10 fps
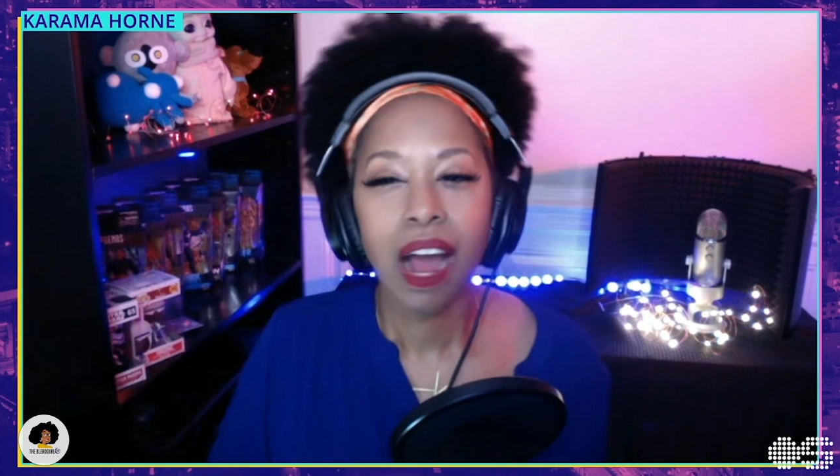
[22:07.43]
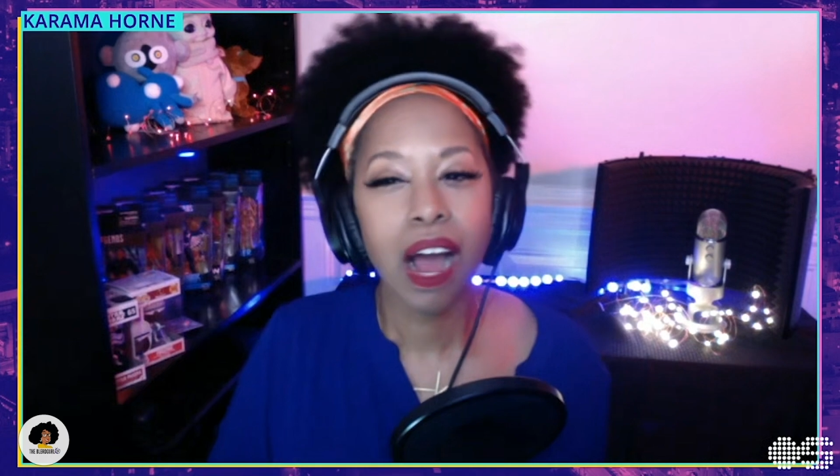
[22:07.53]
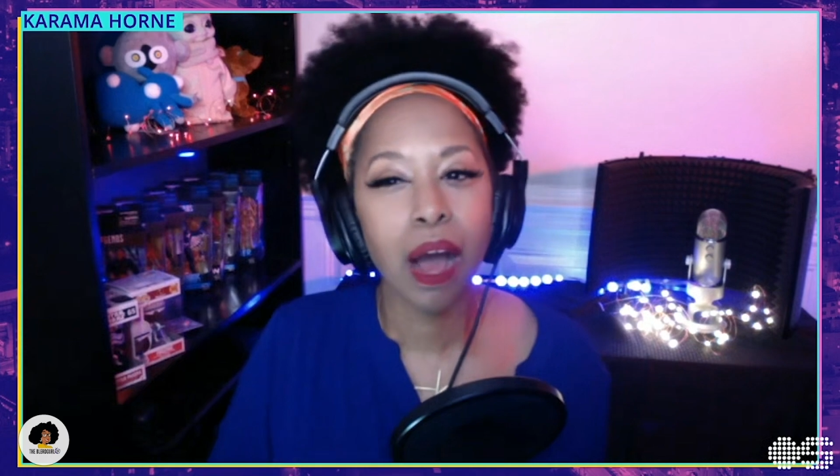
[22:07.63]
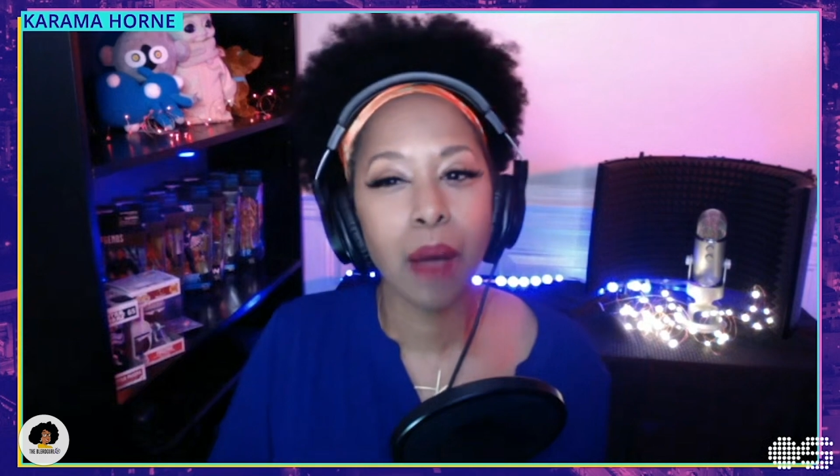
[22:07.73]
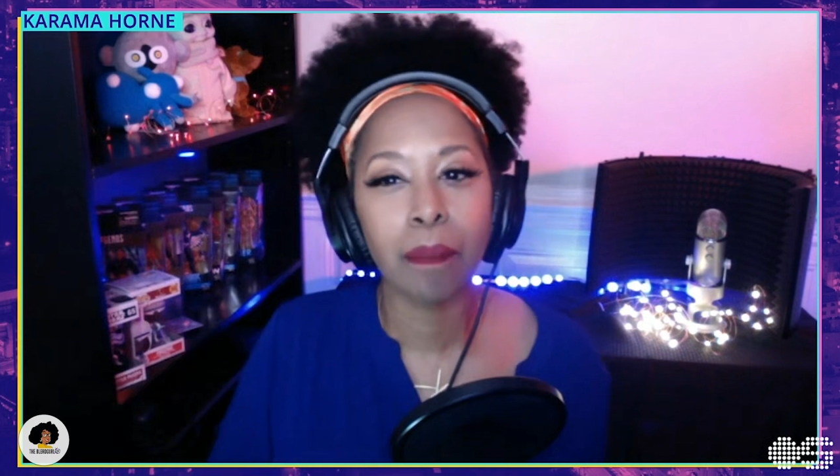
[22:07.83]

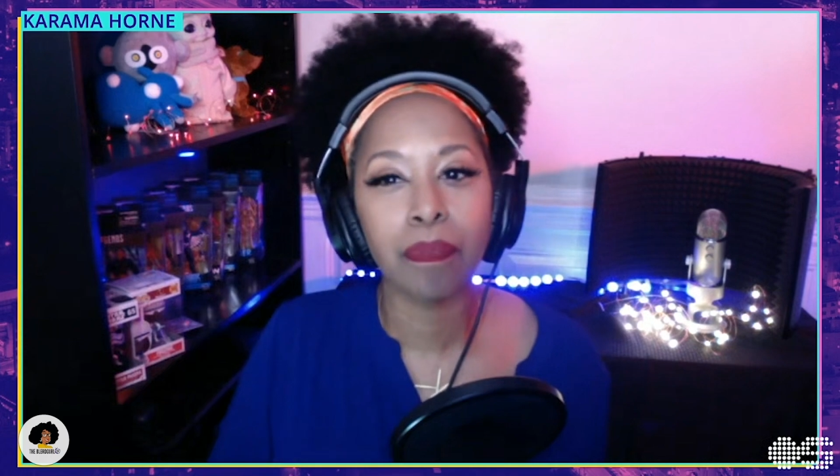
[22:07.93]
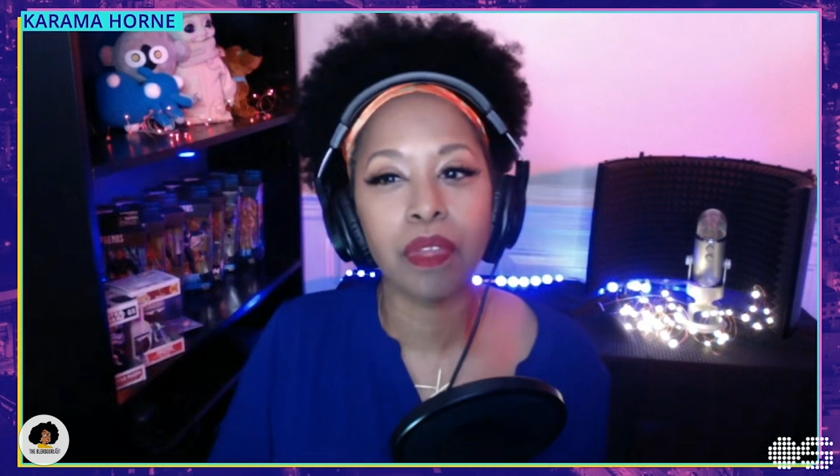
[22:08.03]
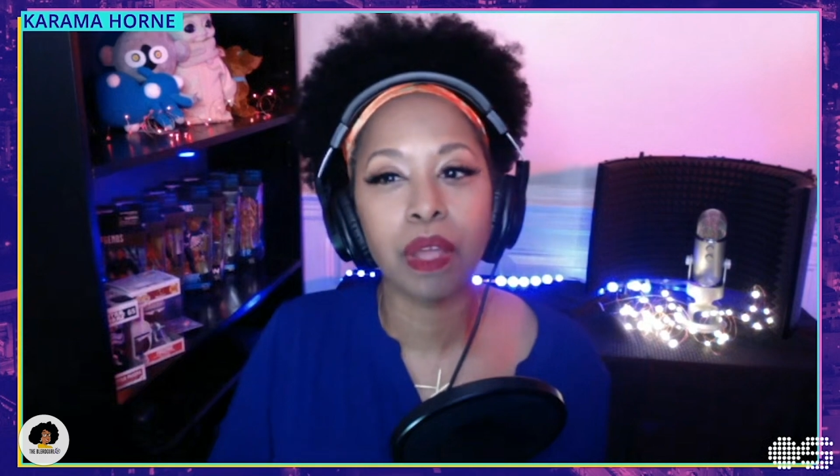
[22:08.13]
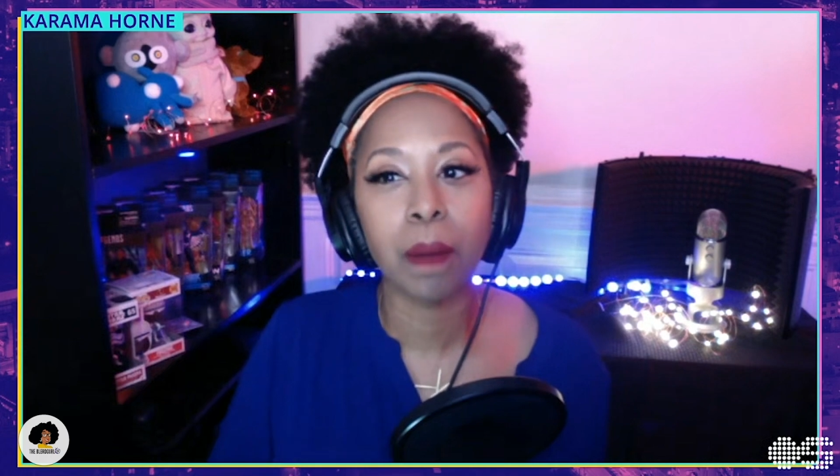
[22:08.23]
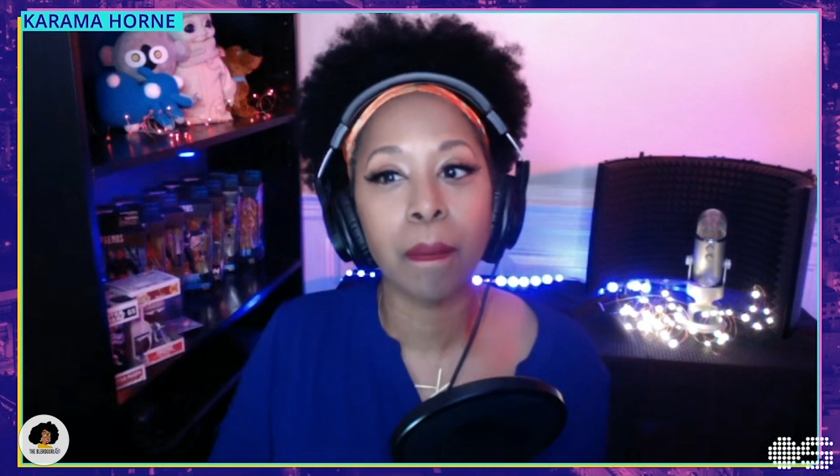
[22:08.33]
Um,
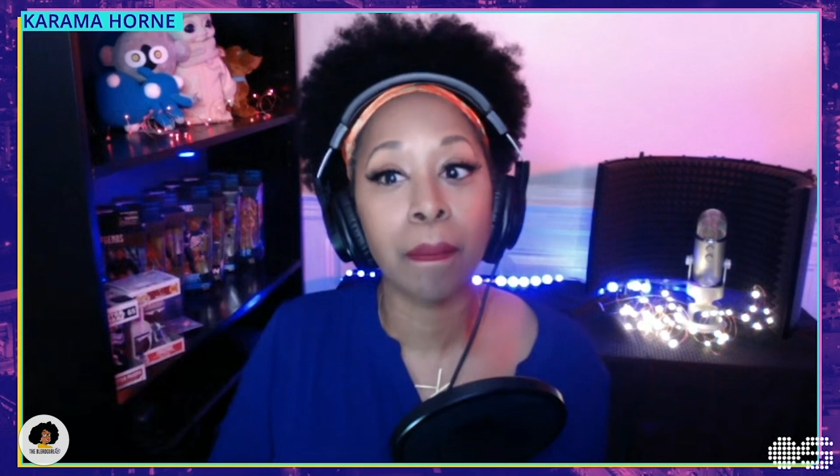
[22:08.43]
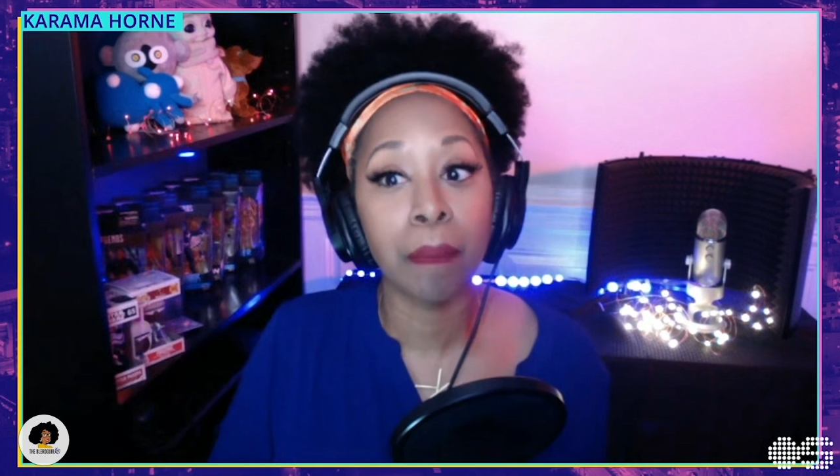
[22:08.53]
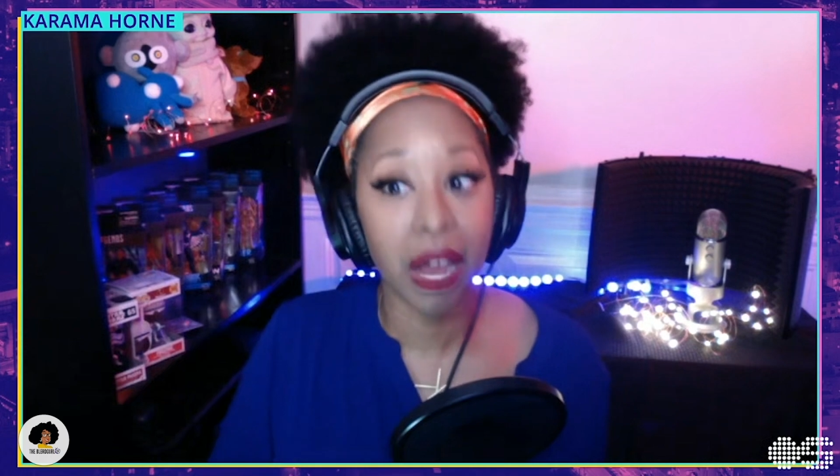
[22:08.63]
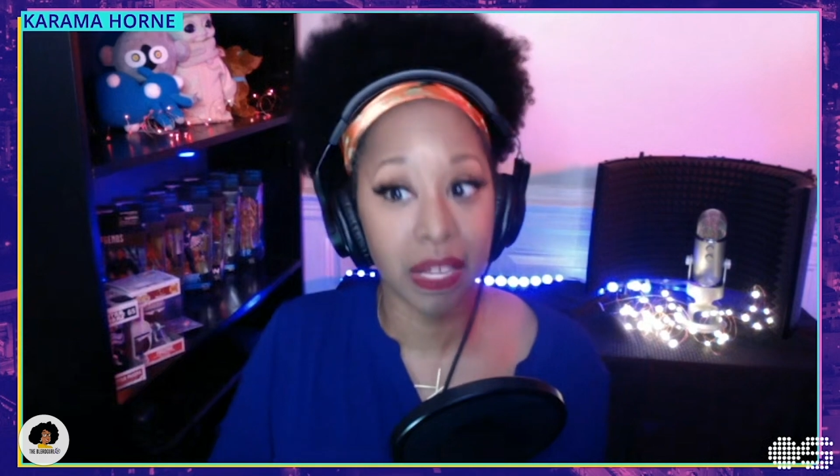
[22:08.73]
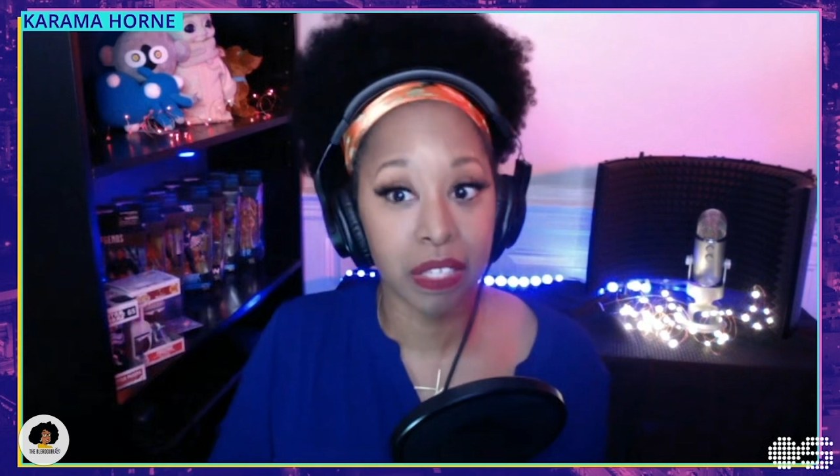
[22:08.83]

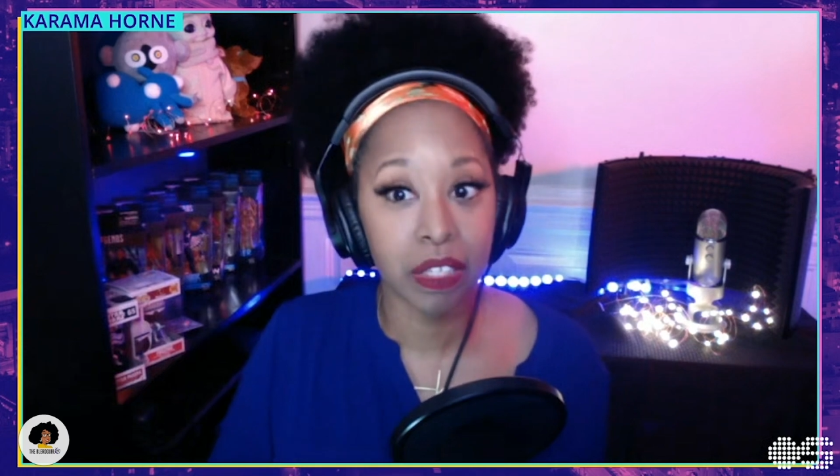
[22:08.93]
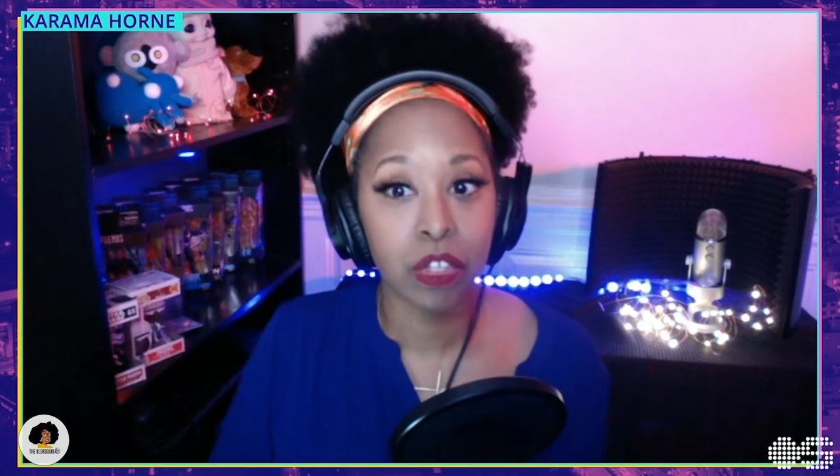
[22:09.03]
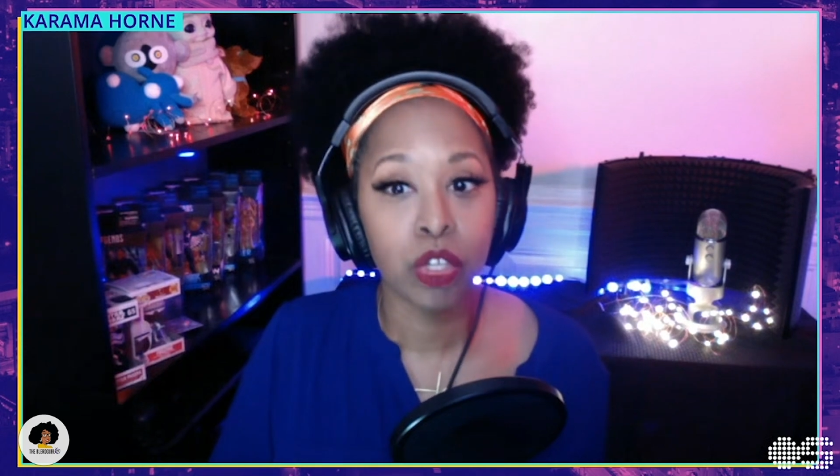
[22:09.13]
but